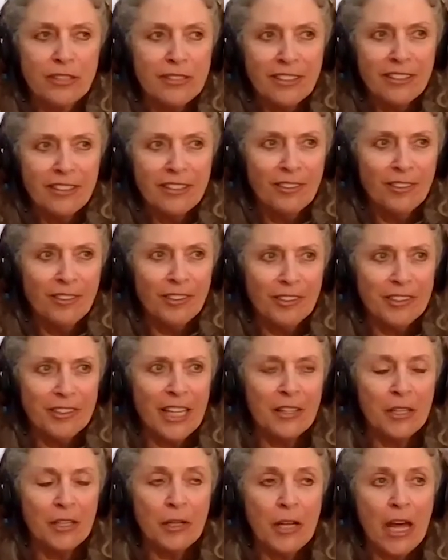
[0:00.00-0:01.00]
freezing
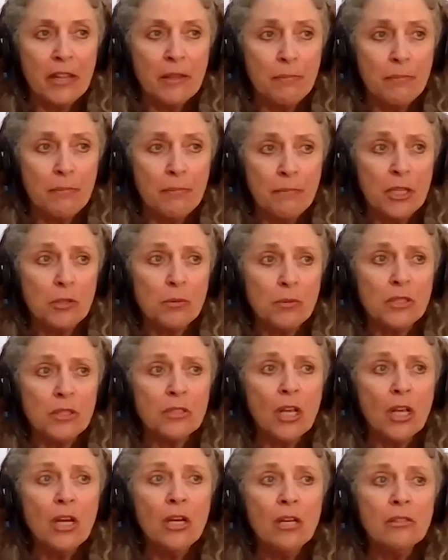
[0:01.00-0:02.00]
cold, and the
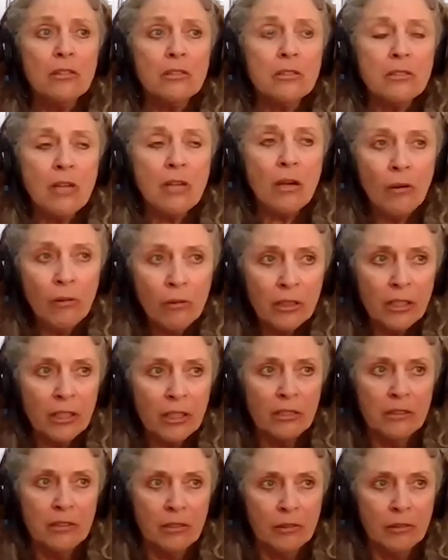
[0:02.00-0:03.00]
beach was
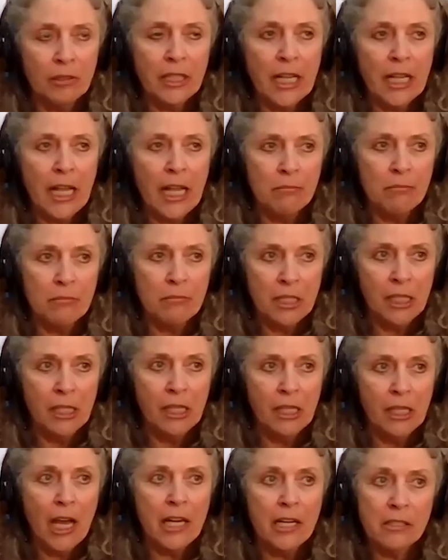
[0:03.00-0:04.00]
totally
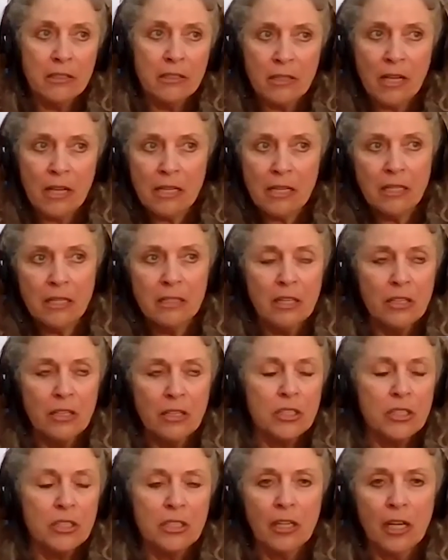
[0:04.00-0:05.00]
empty. And it's, as I said,
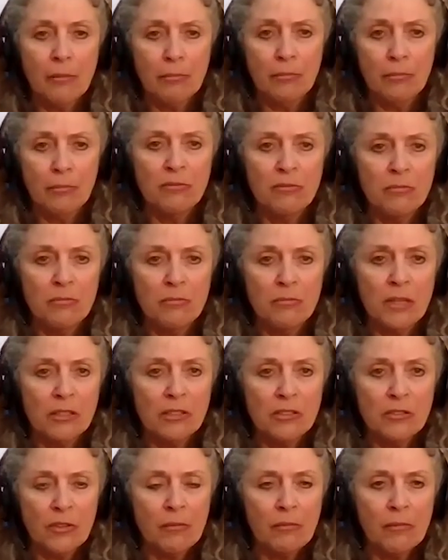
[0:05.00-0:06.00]
just a couple of
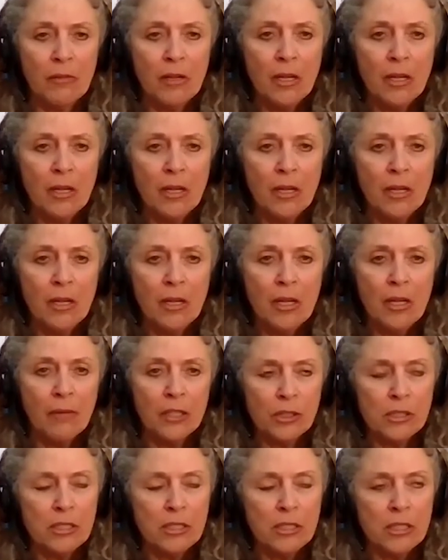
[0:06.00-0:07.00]
meters from
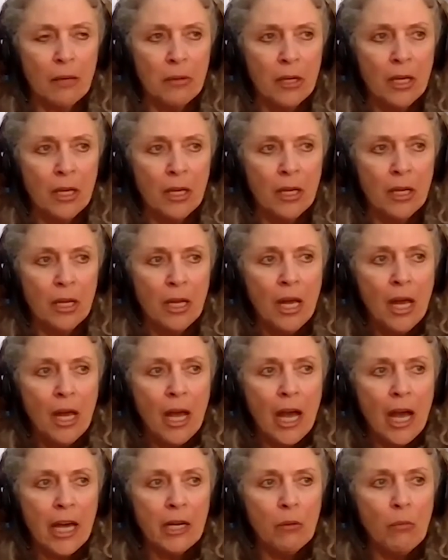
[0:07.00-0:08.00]
my doorstep.
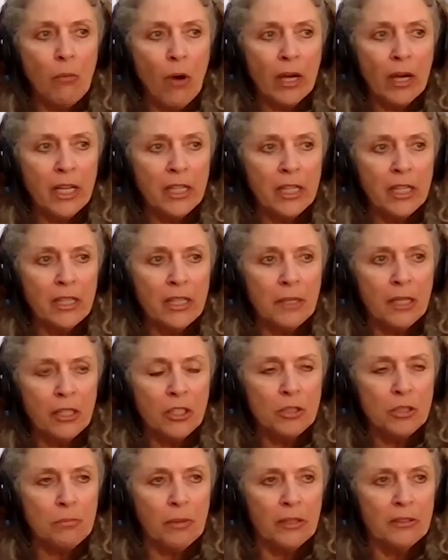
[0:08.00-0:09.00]
And in walking
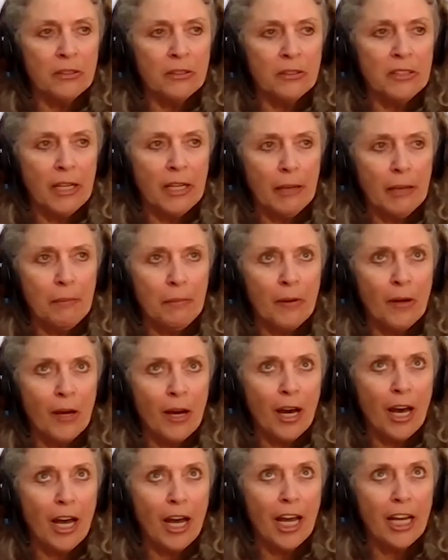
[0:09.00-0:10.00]
the beach, bundled
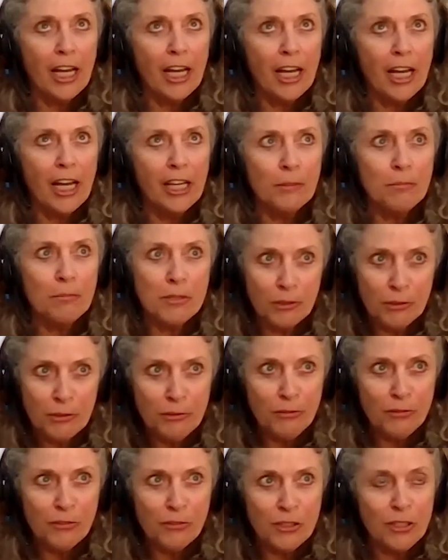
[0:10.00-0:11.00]
up, I
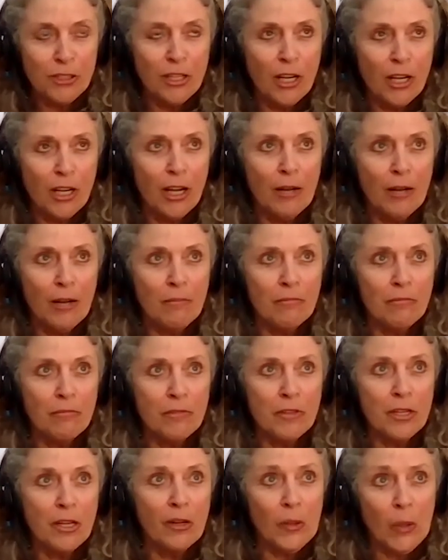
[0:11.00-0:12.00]
observed
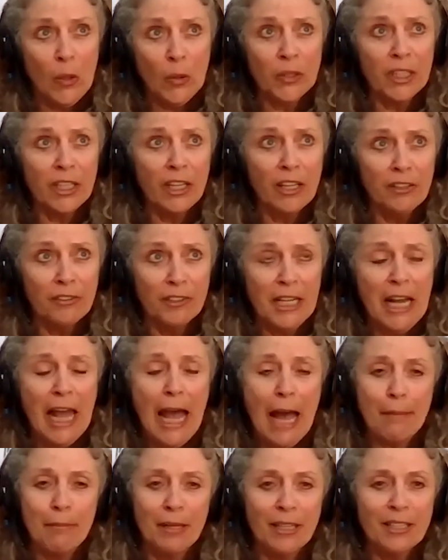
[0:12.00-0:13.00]
the only
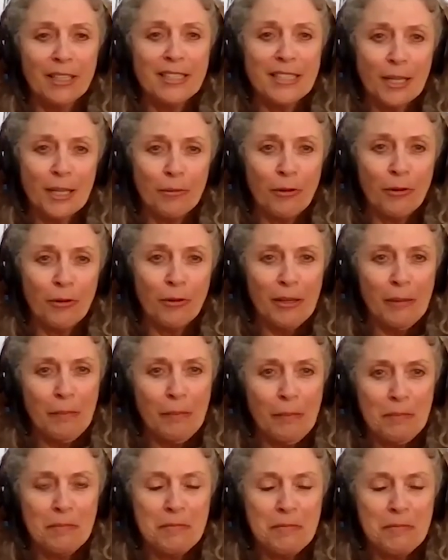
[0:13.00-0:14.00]
other inhabitants that were
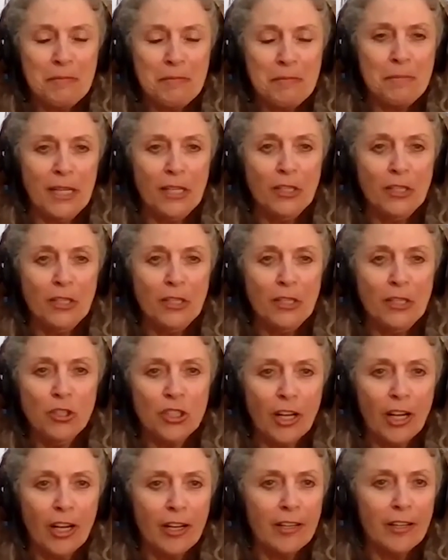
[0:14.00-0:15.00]
on the
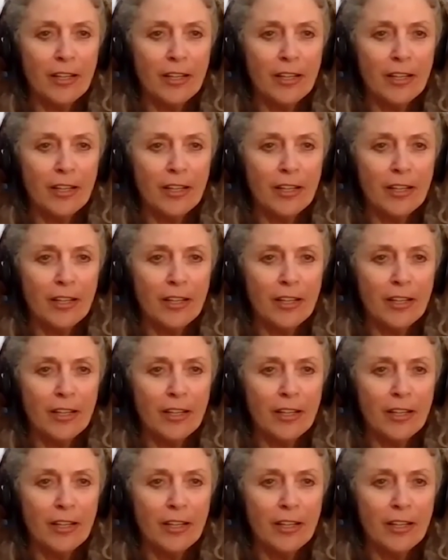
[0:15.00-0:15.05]
beach,